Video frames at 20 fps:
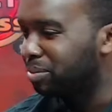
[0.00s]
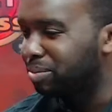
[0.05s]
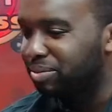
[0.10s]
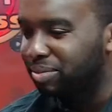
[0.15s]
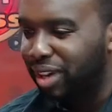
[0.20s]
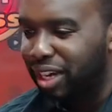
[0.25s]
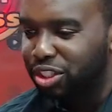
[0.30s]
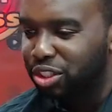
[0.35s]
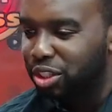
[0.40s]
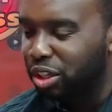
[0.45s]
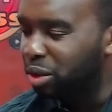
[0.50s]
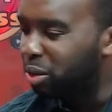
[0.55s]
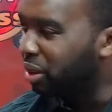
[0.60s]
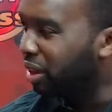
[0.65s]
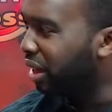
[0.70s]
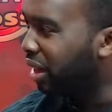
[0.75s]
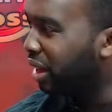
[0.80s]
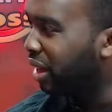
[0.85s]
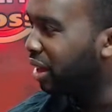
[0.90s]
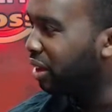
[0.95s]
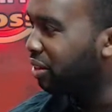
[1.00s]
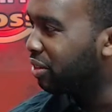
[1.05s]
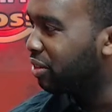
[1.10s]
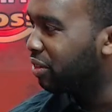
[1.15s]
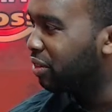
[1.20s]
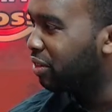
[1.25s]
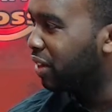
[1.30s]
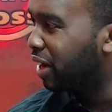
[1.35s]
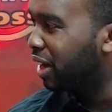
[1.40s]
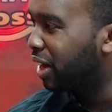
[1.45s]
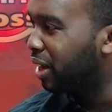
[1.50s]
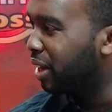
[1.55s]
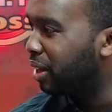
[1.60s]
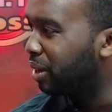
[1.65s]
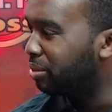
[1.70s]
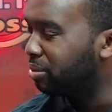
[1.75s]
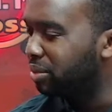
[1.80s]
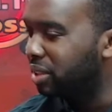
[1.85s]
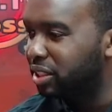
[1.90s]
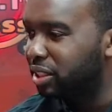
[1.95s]
I show you what I have.
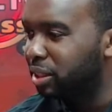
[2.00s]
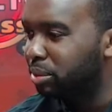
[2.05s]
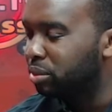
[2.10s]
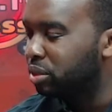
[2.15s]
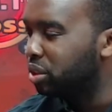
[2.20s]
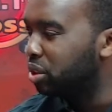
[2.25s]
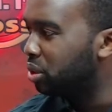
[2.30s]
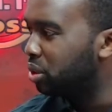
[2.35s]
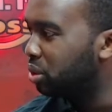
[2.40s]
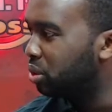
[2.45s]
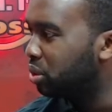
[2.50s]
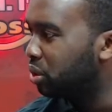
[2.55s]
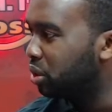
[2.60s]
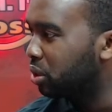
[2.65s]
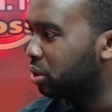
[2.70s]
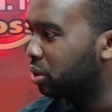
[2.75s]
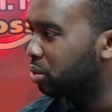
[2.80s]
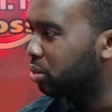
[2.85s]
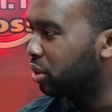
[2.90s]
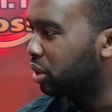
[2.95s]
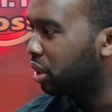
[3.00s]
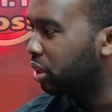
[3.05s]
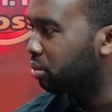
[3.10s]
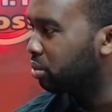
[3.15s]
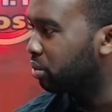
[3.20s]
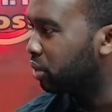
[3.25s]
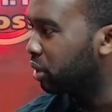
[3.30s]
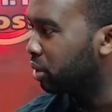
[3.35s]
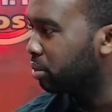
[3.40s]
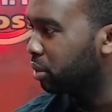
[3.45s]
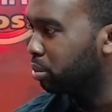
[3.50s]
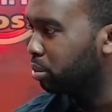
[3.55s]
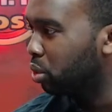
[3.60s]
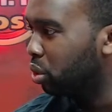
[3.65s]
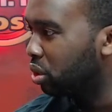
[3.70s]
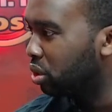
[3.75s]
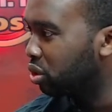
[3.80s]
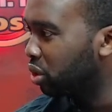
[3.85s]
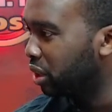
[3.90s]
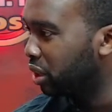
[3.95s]
It's up to you to pull
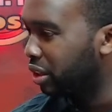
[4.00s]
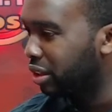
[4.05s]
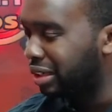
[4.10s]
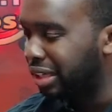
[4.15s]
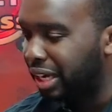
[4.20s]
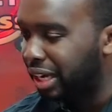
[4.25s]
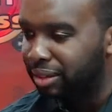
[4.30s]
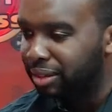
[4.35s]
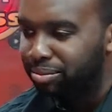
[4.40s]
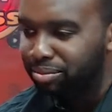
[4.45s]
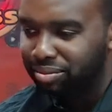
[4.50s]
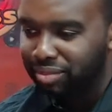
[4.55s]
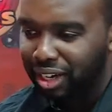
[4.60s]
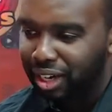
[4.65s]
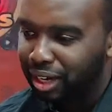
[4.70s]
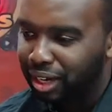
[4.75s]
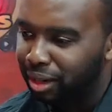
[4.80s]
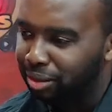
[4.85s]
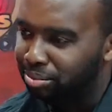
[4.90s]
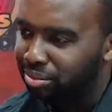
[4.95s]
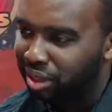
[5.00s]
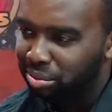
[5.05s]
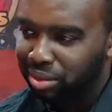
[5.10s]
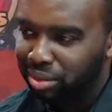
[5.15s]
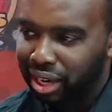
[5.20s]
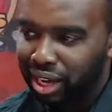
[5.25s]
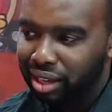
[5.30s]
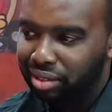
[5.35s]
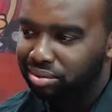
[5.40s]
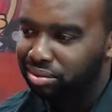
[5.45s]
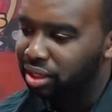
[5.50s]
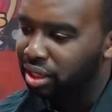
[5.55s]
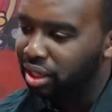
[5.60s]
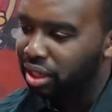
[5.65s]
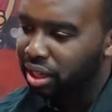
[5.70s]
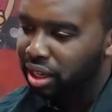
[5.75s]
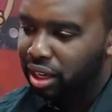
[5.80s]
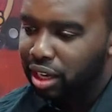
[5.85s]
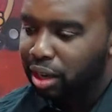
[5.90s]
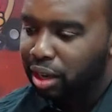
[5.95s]
the trigger or not. I'm not
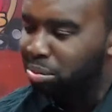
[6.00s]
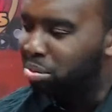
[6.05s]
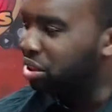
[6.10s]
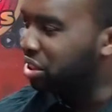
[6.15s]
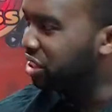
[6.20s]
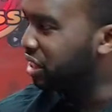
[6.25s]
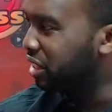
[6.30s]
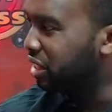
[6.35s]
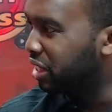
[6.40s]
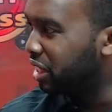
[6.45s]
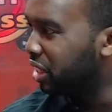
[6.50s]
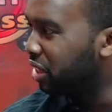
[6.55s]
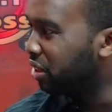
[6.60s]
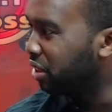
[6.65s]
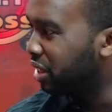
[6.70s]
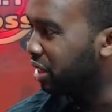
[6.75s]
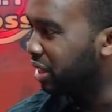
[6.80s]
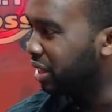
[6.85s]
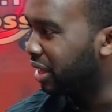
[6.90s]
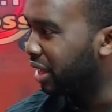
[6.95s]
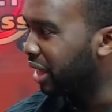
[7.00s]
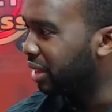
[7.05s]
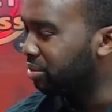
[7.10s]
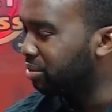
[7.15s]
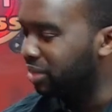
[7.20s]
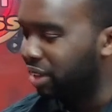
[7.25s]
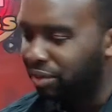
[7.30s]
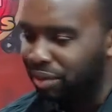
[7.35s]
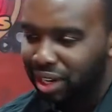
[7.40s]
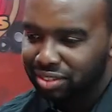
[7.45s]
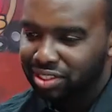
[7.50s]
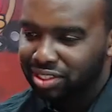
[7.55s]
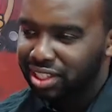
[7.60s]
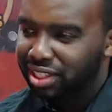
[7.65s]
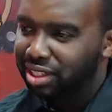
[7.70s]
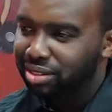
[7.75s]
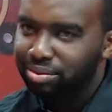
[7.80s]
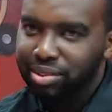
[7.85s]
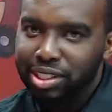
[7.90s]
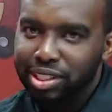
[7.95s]
a pushy dealer or any of that. I mean, I've seen
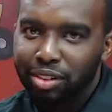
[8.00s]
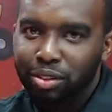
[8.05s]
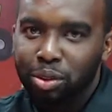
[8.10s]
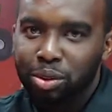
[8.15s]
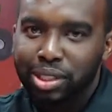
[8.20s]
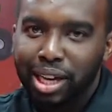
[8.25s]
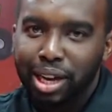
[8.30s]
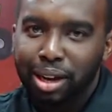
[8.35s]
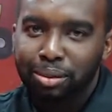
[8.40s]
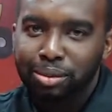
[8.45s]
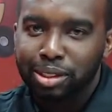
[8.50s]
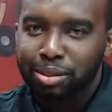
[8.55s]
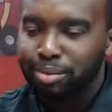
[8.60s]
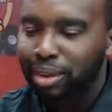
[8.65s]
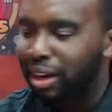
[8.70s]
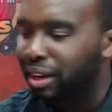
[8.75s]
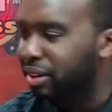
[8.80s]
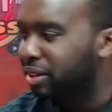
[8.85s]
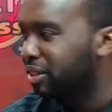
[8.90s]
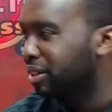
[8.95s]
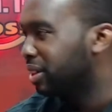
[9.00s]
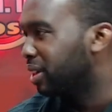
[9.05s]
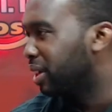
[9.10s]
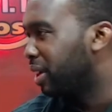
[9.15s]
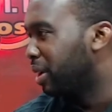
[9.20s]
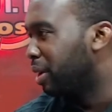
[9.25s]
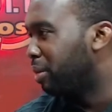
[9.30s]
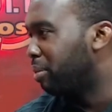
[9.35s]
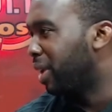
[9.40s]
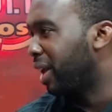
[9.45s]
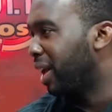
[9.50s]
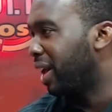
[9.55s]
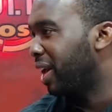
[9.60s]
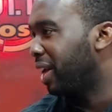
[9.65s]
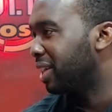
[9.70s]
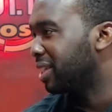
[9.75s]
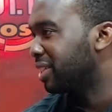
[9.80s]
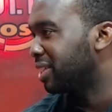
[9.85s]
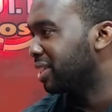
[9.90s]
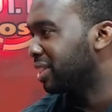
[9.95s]
it several times in my
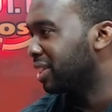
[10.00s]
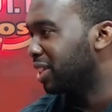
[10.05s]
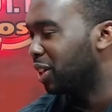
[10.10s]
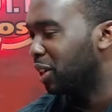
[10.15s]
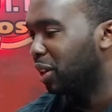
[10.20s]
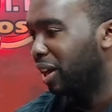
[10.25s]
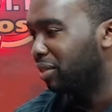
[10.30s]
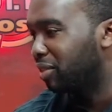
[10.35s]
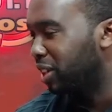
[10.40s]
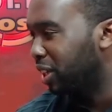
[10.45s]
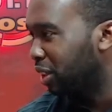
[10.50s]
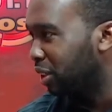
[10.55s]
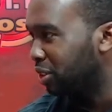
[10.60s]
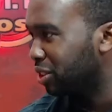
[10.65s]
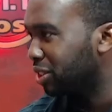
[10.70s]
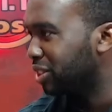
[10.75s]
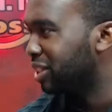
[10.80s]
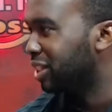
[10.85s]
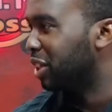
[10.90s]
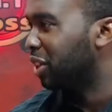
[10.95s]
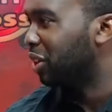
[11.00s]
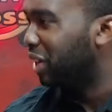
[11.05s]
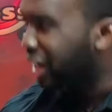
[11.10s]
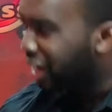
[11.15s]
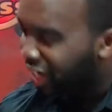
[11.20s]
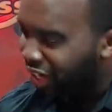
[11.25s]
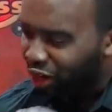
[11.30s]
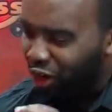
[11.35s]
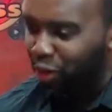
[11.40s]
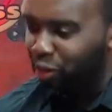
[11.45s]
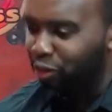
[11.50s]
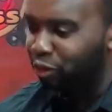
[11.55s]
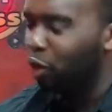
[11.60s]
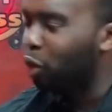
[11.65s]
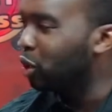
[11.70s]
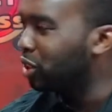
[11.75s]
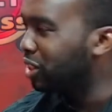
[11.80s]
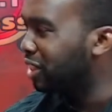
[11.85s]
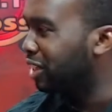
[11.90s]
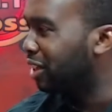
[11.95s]
past. How dealers are
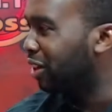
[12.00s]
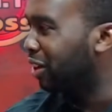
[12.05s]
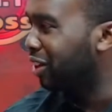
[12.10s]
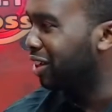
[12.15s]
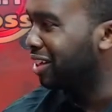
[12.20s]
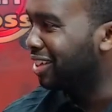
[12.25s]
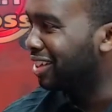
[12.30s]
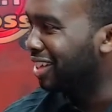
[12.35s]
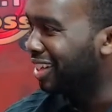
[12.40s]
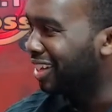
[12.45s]
forcing it on you.